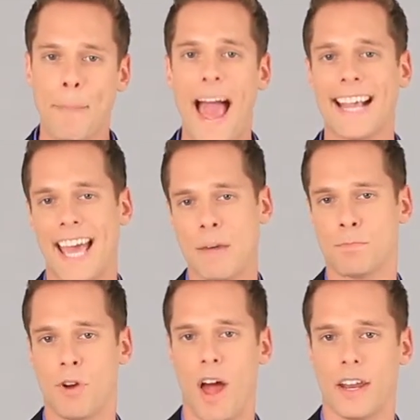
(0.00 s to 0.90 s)
back-end
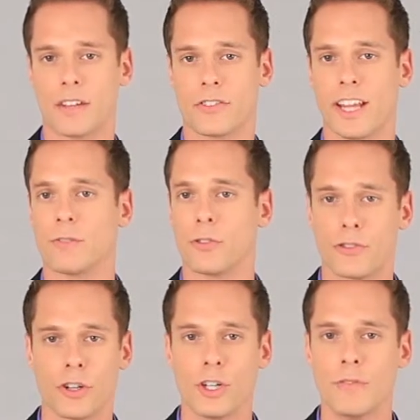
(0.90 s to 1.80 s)
products like
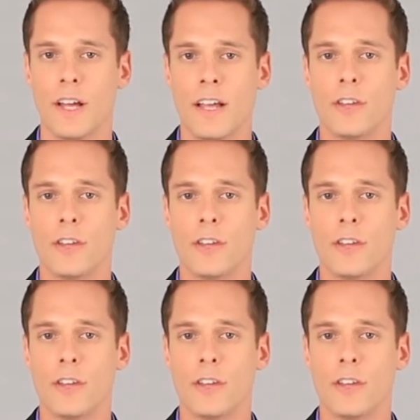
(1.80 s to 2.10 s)
reserve,